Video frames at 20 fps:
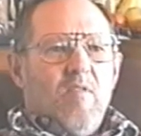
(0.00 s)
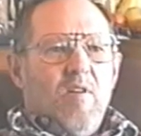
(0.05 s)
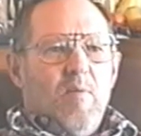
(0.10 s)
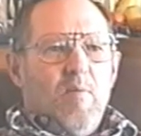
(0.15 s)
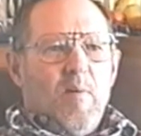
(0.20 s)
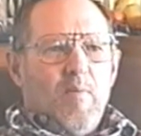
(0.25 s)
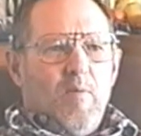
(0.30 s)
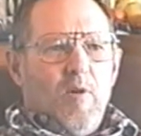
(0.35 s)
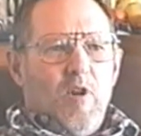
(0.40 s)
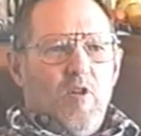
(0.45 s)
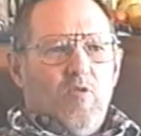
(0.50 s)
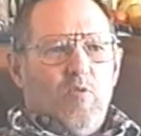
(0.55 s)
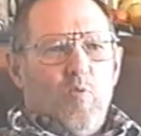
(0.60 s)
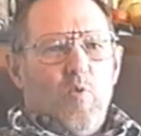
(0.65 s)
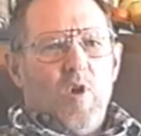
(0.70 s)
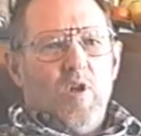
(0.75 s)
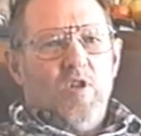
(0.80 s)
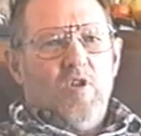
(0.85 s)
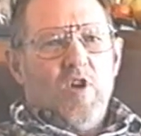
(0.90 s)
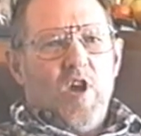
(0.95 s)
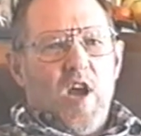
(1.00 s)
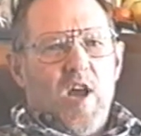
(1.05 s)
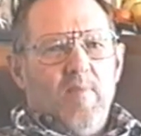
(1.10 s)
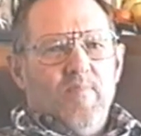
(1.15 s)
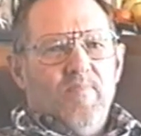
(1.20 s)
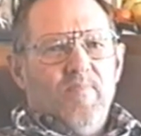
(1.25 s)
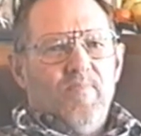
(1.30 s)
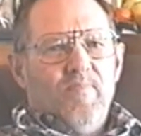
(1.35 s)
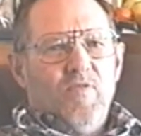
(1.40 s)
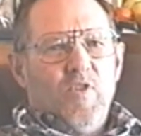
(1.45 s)
remember this one
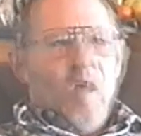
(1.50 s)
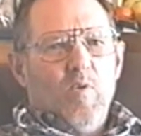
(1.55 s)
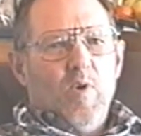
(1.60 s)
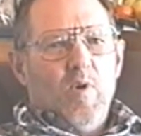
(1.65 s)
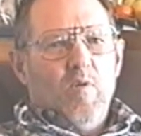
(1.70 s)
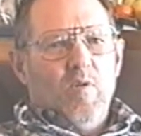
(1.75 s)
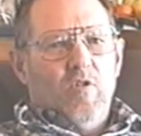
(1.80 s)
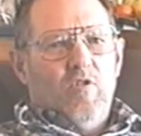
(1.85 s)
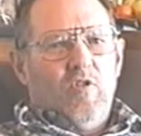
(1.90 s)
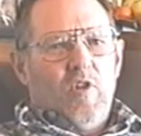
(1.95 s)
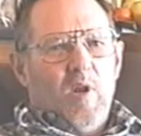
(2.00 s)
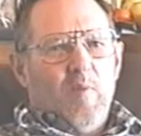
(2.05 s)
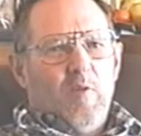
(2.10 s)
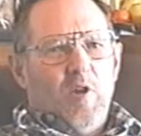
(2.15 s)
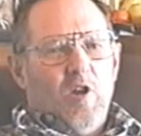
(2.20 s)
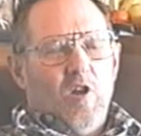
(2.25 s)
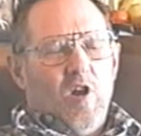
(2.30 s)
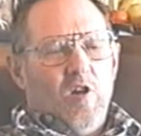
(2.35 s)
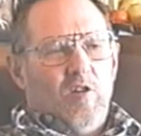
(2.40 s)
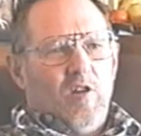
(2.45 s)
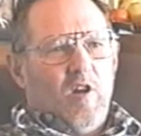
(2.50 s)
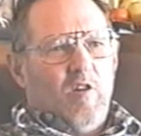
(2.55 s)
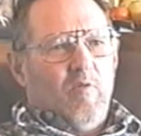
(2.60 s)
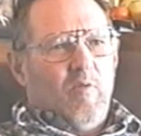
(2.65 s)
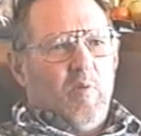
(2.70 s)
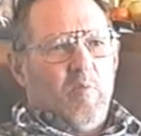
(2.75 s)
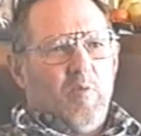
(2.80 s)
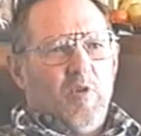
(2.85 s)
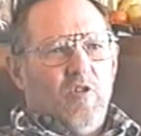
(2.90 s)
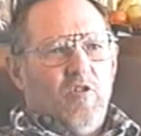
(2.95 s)
time we were steaming along there,
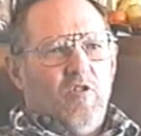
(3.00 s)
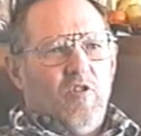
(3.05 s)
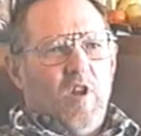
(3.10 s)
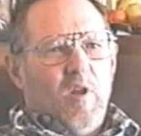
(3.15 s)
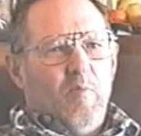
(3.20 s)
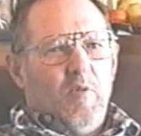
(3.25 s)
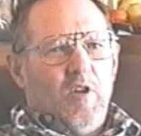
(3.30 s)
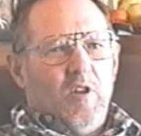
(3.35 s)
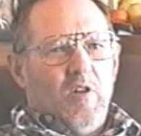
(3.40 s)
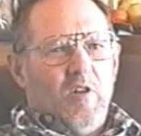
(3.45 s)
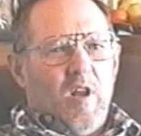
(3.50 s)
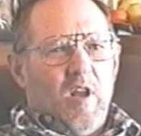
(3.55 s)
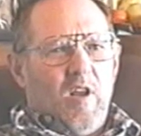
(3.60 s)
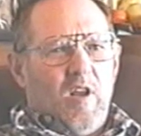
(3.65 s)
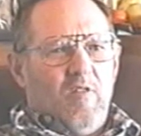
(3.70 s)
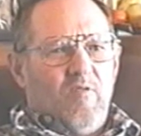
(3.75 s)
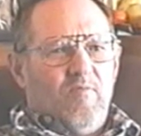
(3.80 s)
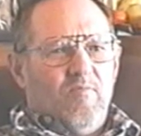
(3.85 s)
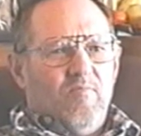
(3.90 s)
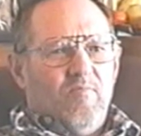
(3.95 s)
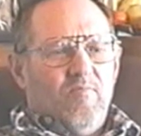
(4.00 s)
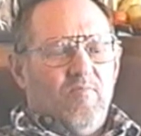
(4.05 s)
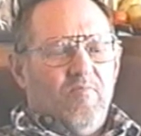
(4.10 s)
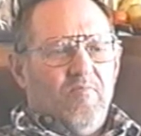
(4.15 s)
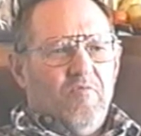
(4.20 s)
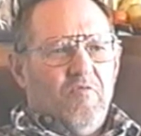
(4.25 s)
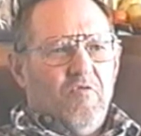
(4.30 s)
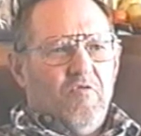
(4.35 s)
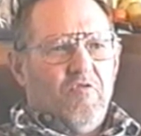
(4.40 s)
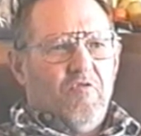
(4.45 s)
and we'd been steaming like at
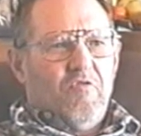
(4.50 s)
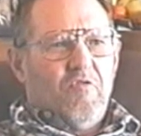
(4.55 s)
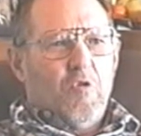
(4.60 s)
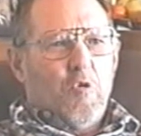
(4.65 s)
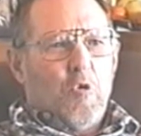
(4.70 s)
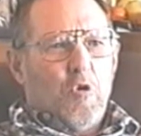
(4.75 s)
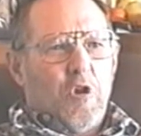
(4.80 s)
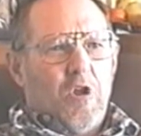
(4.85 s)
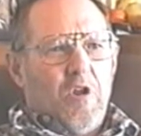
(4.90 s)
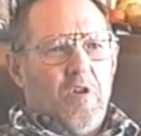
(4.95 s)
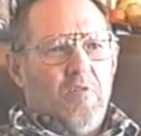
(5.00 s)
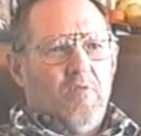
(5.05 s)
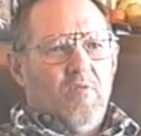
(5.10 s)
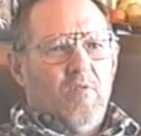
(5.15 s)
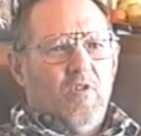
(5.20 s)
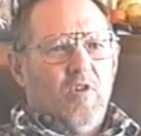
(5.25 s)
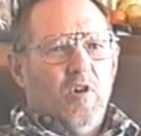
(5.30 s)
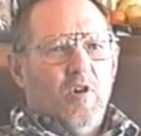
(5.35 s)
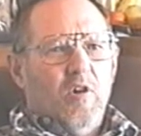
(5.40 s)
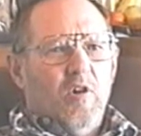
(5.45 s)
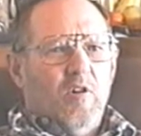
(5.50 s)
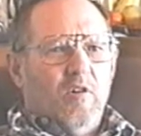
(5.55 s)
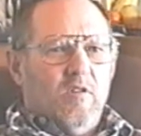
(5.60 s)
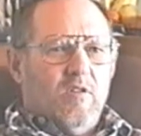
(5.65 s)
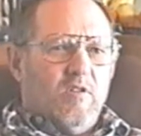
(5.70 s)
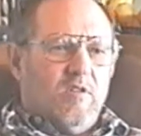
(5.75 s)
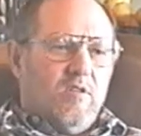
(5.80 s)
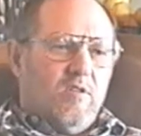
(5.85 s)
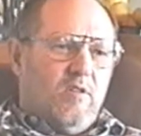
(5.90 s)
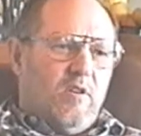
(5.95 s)
40
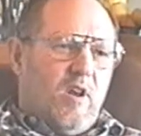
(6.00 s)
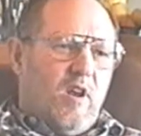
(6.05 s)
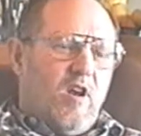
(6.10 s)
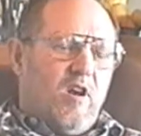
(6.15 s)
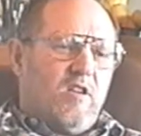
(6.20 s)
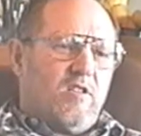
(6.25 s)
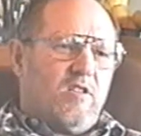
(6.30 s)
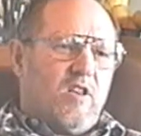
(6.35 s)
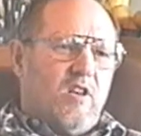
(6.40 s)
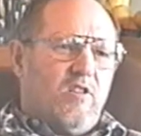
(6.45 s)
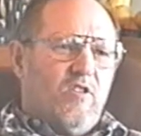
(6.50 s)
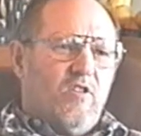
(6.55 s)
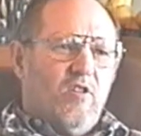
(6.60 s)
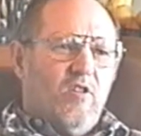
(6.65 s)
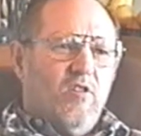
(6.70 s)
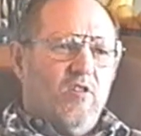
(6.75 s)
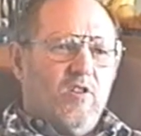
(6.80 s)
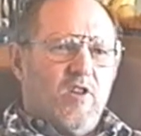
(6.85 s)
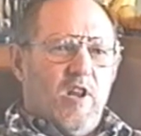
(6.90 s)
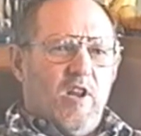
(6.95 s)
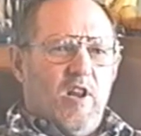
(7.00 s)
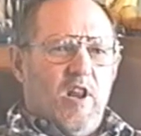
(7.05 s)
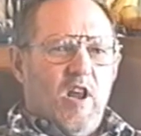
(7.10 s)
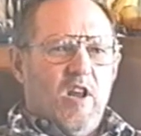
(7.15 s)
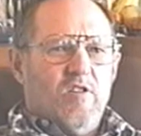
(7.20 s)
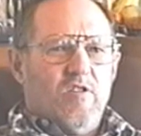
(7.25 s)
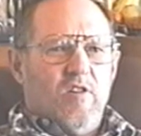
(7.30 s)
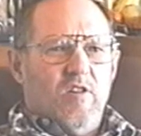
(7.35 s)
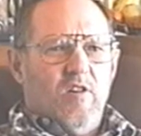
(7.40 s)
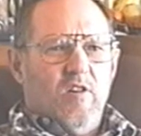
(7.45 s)
turns. They always said turns on the
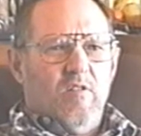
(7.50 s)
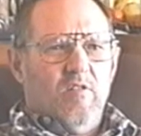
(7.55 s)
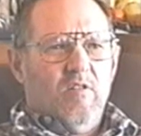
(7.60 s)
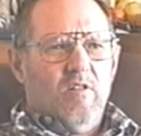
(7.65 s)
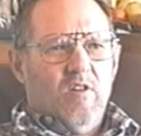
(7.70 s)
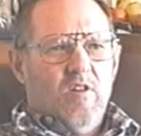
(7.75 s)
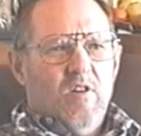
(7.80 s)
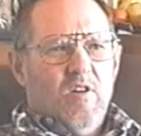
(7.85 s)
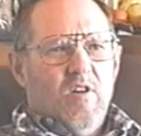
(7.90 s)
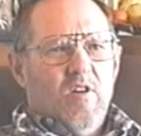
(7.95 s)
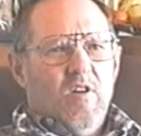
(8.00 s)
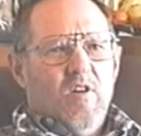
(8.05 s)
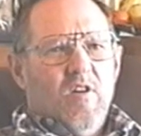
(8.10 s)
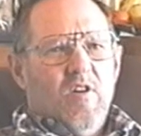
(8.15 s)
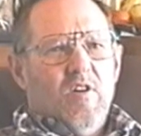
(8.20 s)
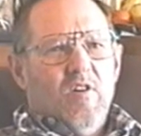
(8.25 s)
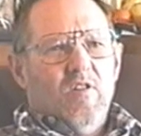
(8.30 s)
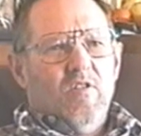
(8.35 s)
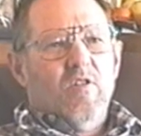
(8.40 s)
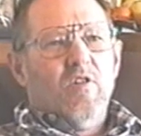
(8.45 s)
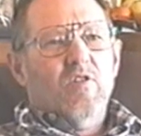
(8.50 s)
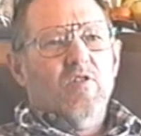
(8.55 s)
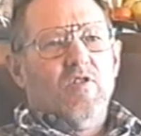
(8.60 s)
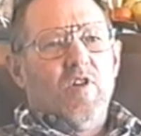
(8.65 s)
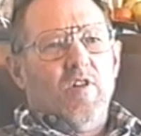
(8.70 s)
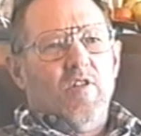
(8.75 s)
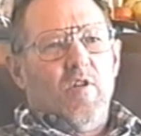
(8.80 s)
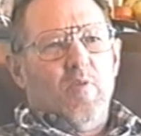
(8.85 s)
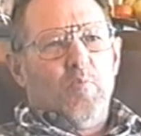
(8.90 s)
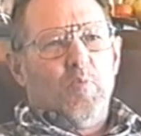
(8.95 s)
engine, you know.
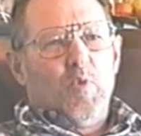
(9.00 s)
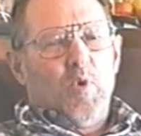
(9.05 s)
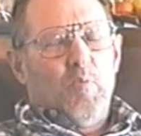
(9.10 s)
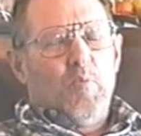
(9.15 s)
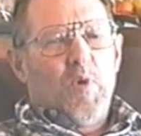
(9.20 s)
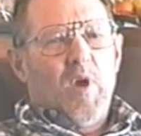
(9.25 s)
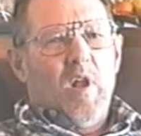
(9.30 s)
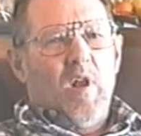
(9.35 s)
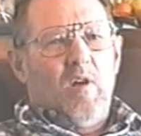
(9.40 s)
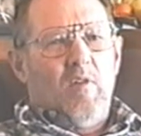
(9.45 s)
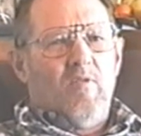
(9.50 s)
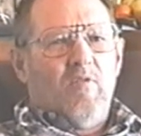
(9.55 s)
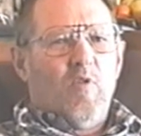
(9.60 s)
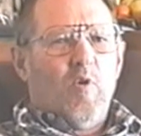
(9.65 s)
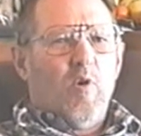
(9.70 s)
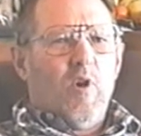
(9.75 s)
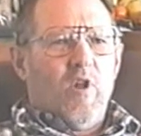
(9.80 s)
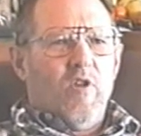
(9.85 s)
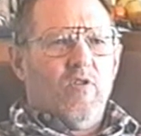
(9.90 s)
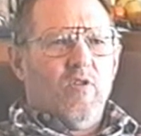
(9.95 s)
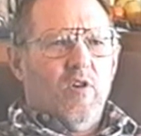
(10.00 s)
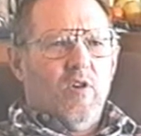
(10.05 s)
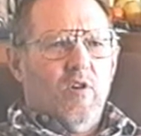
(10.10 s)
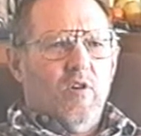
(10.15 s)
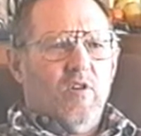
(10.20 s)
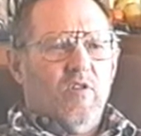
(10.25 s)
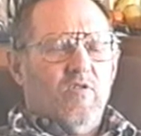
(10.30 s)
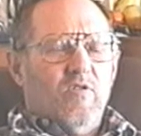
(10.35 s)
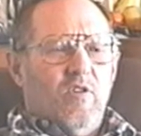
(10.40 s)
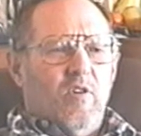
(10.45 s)
Turns on the propeller. 40
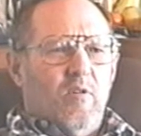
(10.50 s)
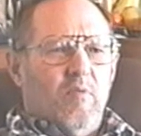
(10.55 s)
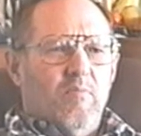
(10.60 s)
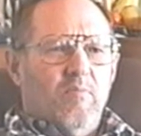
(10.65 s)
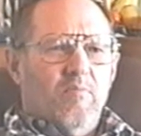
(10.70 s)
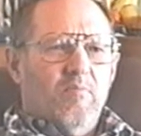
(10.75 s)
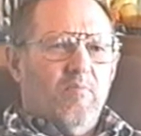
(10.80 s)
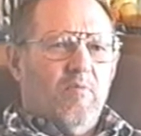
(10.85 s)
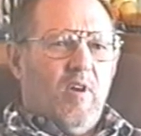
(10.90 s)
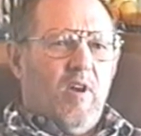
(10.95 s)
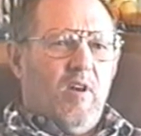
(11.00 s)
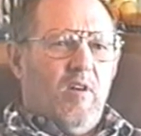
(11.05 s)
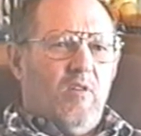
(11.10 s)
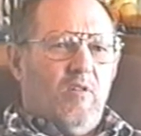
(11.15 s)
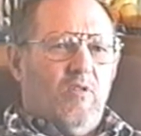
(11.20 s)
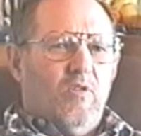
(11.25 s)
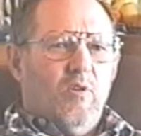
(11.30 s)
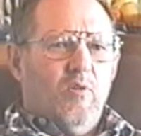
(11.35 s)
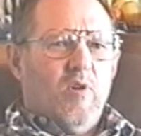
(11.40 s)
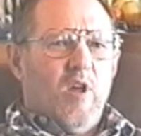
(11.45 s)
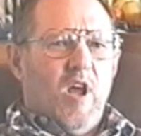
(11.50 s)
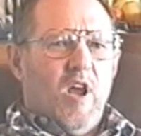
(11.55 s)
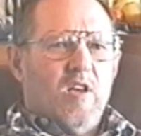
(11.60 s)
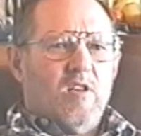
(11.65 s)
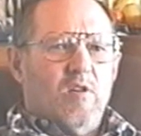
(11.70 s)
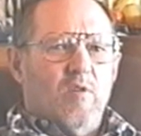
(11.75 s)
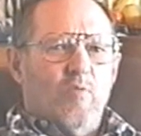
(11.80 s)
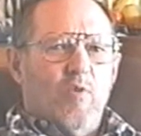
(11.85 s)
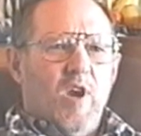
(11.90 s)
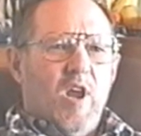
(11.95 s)
turns for, I don't know, 2
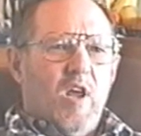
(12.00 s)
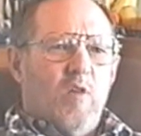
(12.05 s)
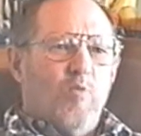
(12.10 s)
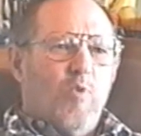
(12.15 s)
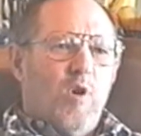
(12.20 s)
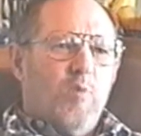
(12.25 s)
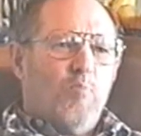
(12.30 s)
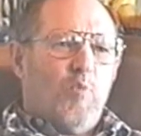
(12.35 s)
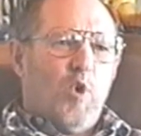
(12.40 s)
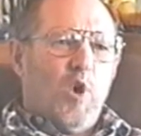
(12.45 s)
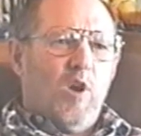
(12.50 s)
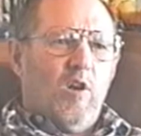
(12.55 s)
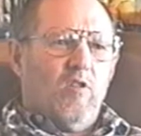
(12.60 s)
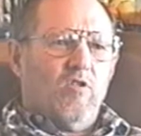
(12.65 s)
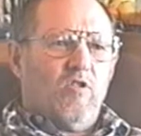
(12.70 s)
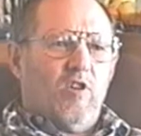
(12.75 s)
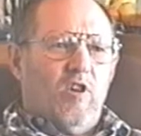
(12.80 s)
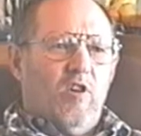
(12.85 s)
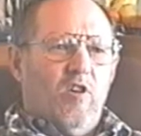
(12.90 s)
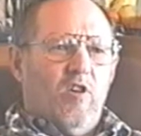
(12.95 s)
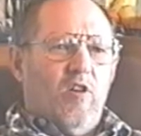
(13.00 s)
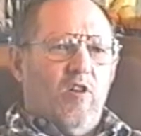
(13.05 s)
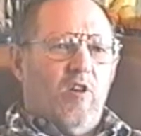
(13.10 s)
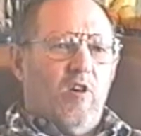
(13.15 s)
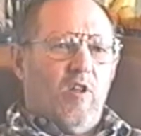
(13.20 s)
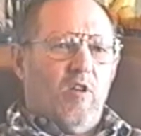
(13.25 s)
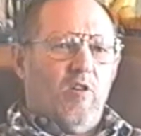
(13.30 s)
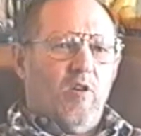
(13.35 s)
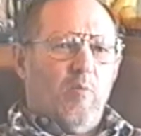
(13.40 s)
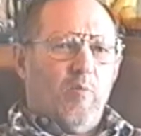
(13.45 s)
days, and we had one boiler
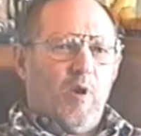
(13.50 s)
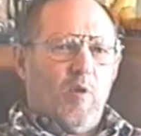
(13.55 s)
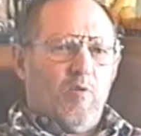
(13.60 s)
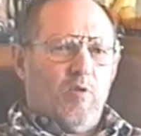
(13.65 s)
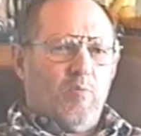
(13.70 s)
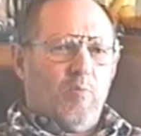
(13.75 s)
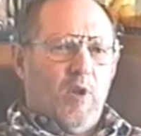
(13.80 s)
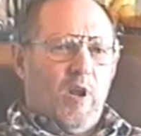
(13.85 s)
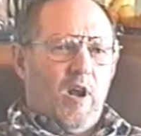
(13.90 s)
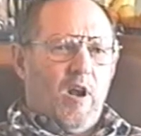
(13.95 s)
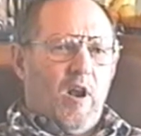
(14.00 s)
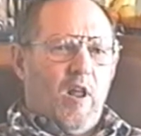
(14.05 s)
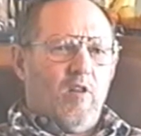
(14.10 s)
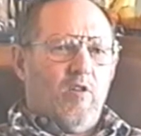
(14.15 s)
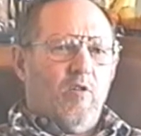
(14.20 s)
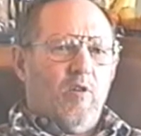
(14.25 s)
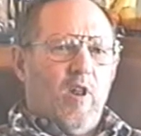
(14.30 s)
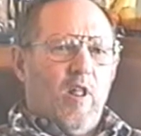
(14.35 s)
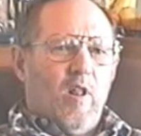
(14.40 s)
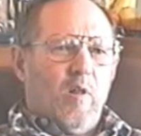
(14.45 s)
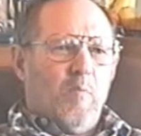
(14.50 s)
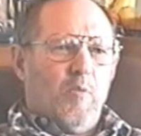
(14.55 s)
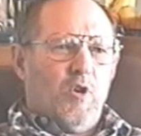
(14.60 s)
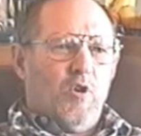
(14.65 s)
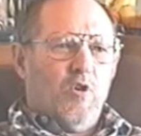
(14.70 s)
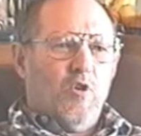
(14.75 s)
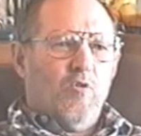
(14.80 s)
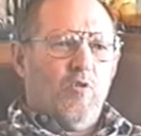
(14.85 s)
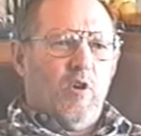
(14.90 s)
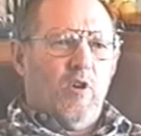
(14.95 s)
secured, and nobody was planning on doing any
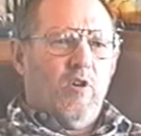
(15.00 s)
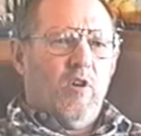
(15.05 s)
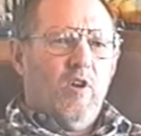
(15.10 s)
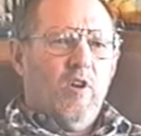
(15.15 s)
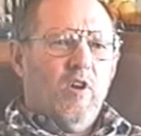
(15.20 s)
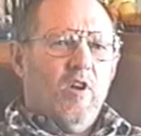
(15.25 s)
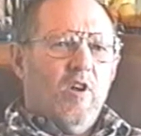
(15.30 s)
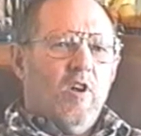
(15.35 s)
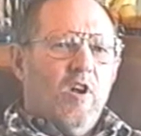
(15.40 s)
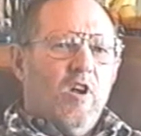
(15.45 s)
maneuvering.